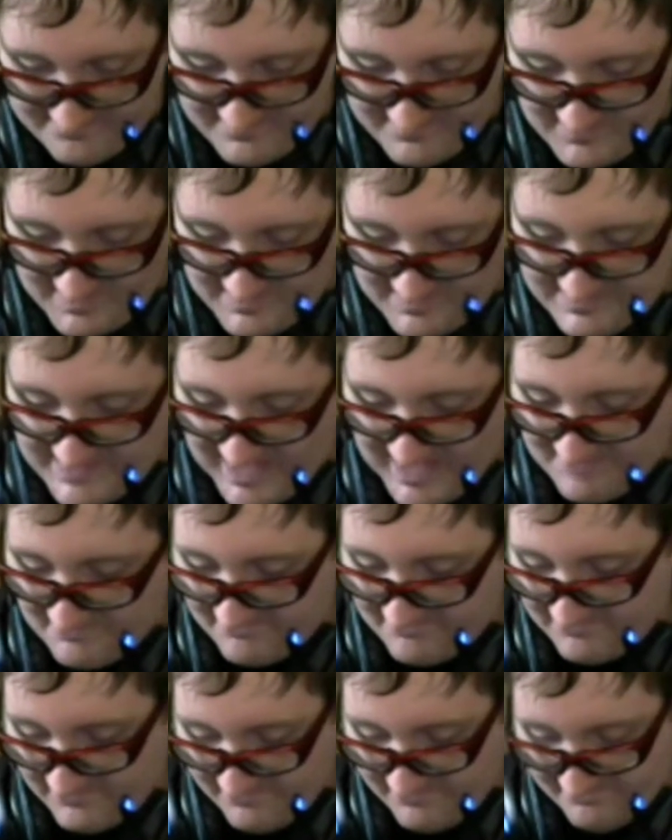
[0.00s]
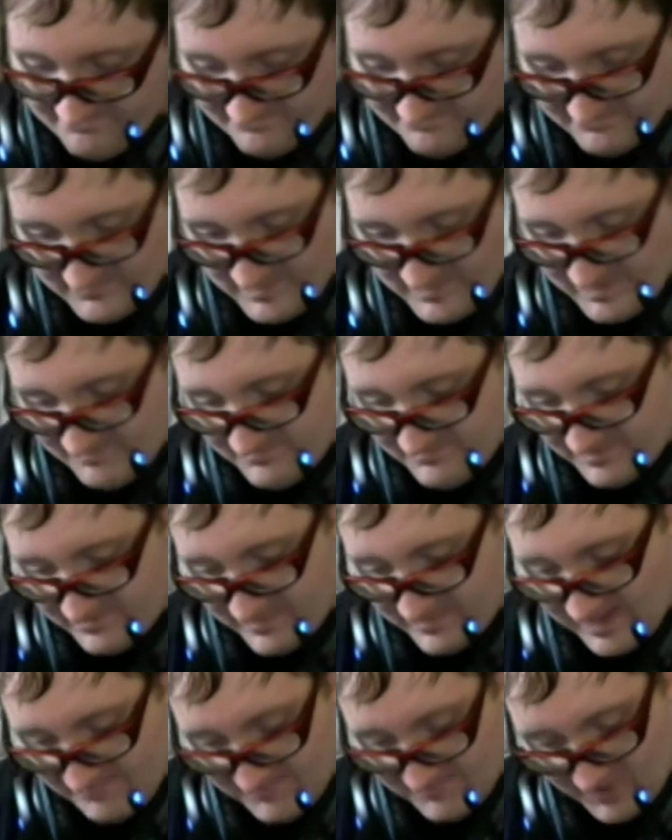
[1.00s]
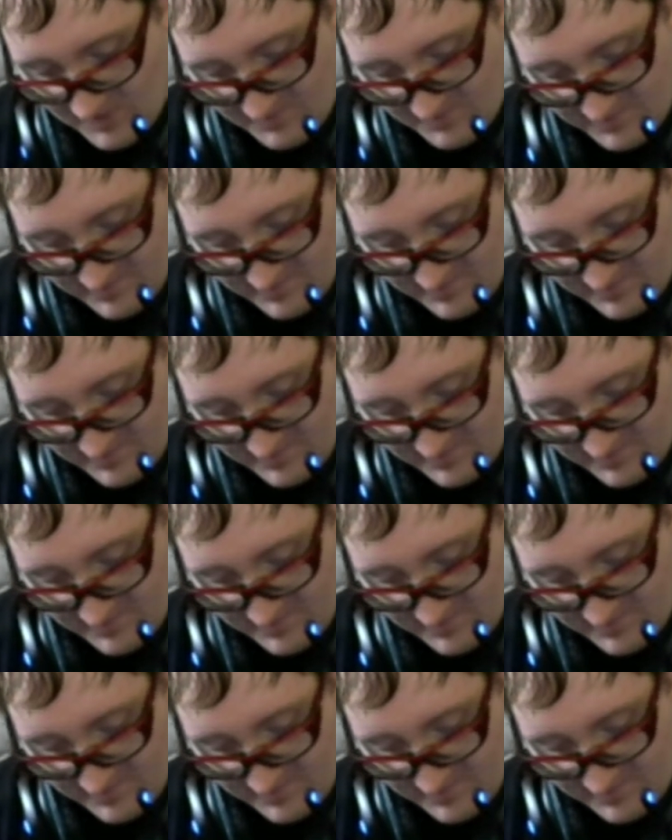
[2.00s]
I just have it for. Doesn't have the obi